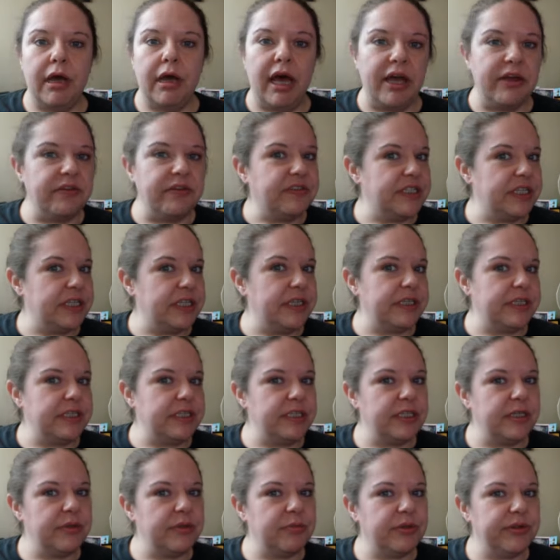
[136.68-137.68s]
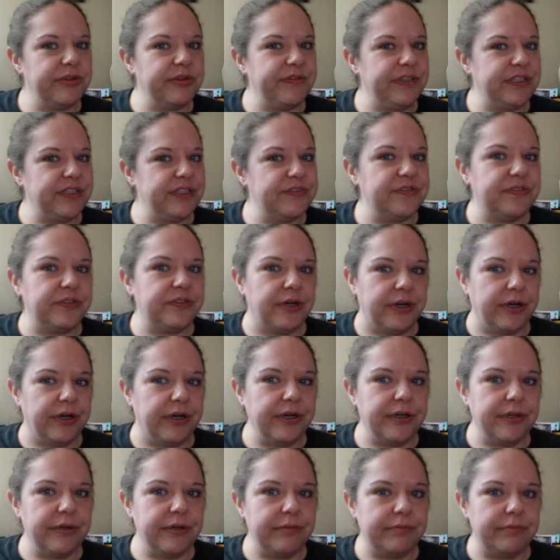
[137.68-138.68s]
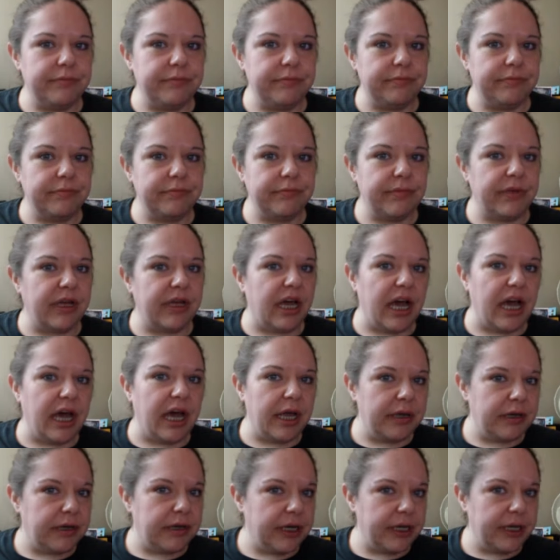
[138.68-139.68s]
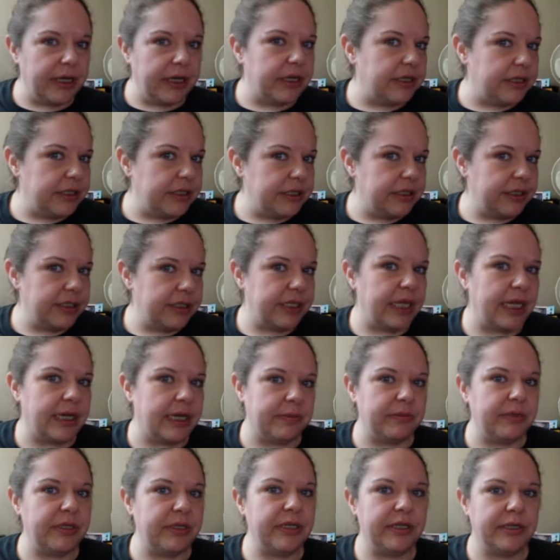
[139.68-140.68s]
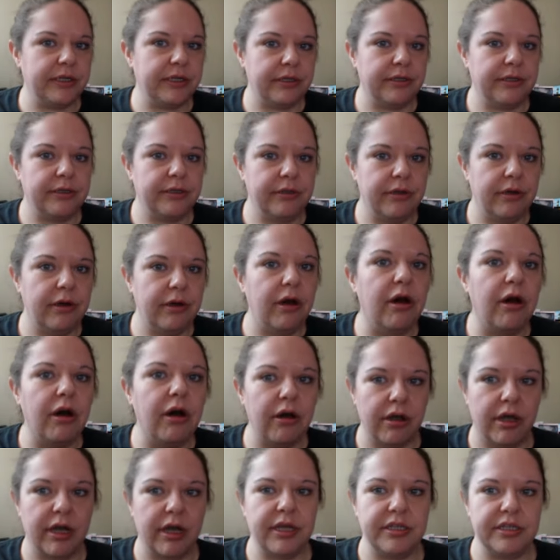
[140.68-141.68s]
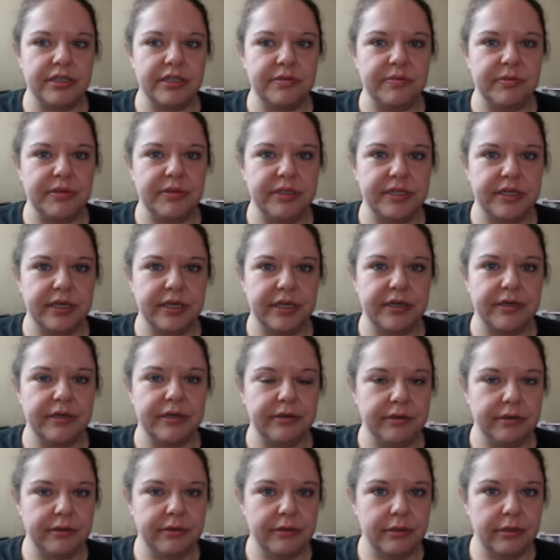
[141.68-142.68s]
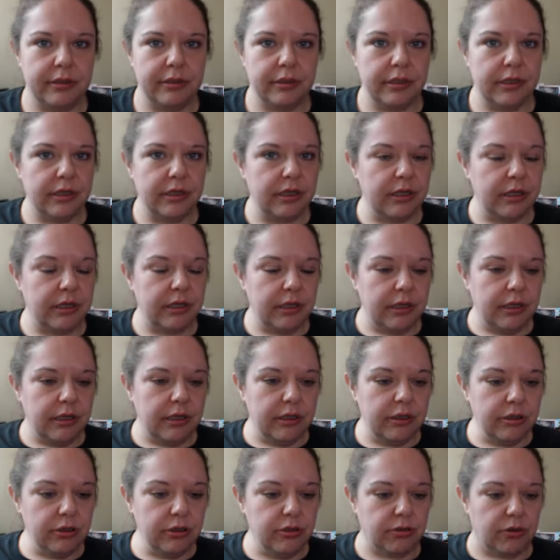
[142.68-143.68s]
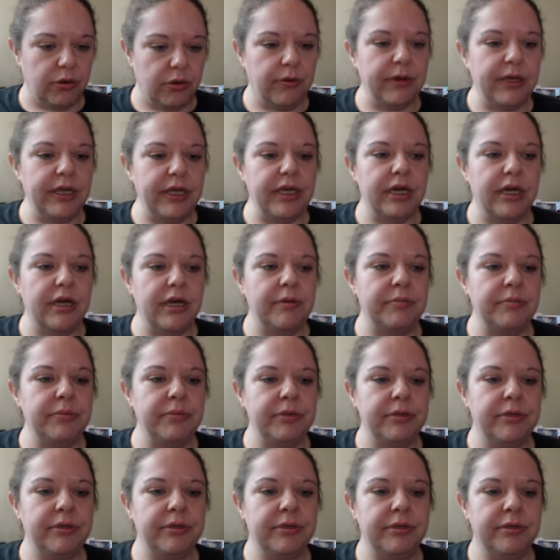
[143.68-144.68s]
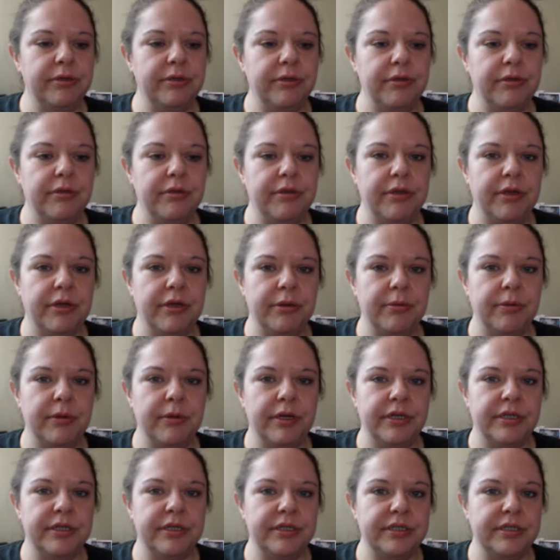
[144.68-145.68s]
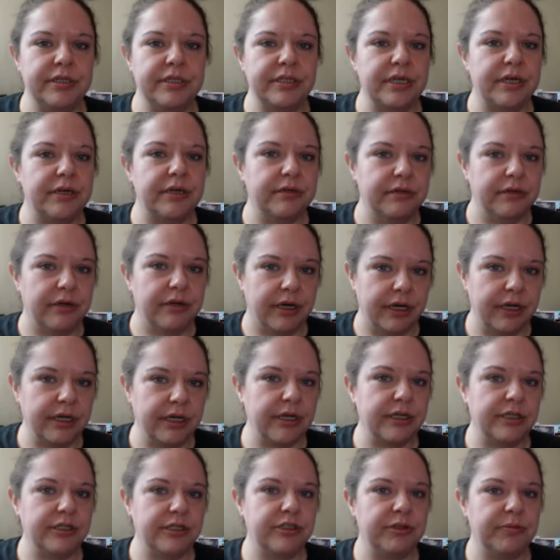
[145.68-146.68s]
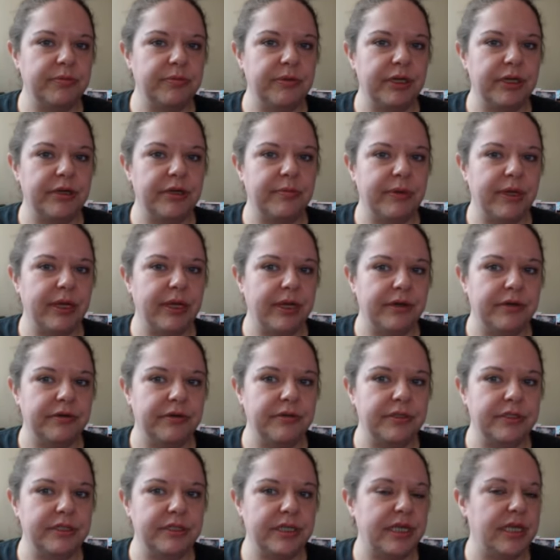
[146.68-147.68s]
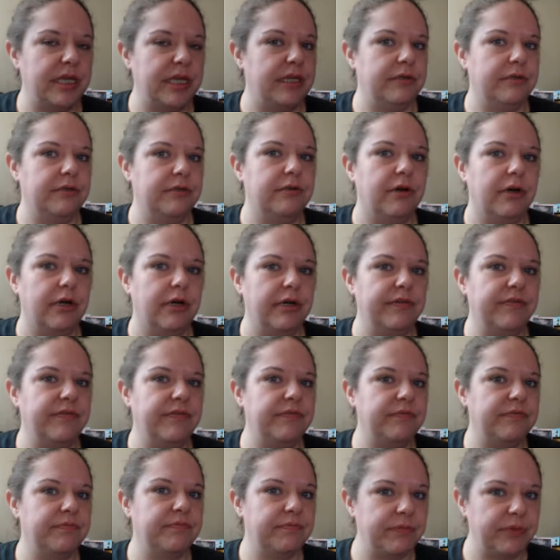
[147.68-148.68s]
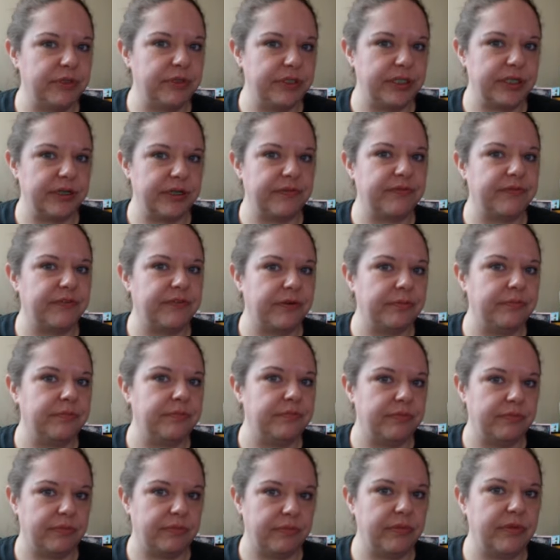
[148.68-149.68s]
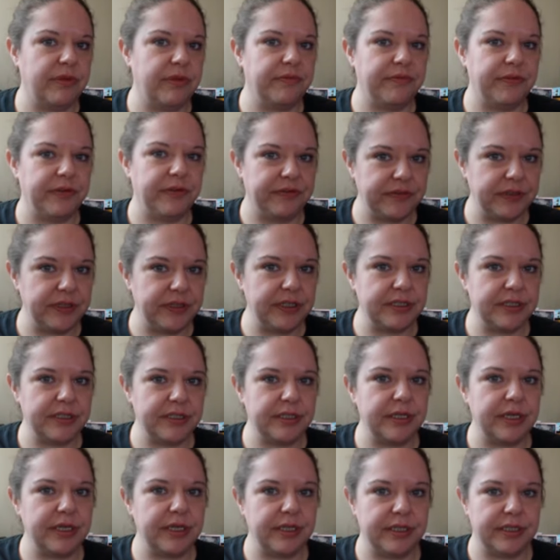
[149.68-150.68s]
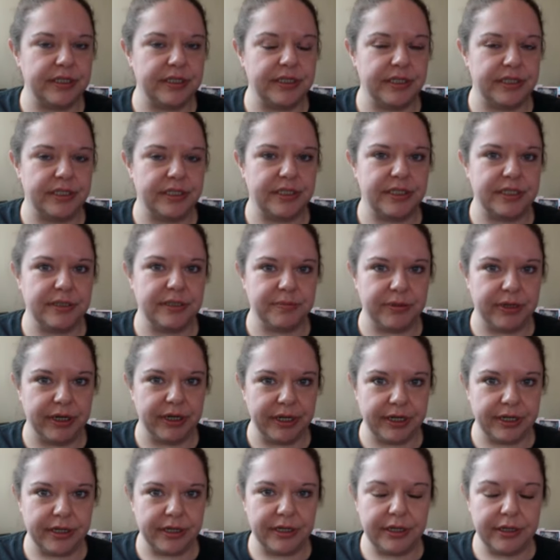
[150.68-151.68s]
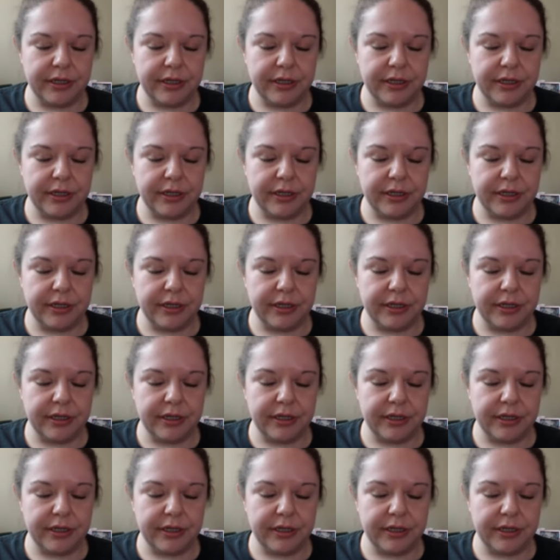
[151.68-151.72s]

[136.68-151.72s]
I've said this in a previous vlog, I like damn near all kinds of music. Growing up, there was a lot of country played in my house and a lot of music from the 50s and the 60s played.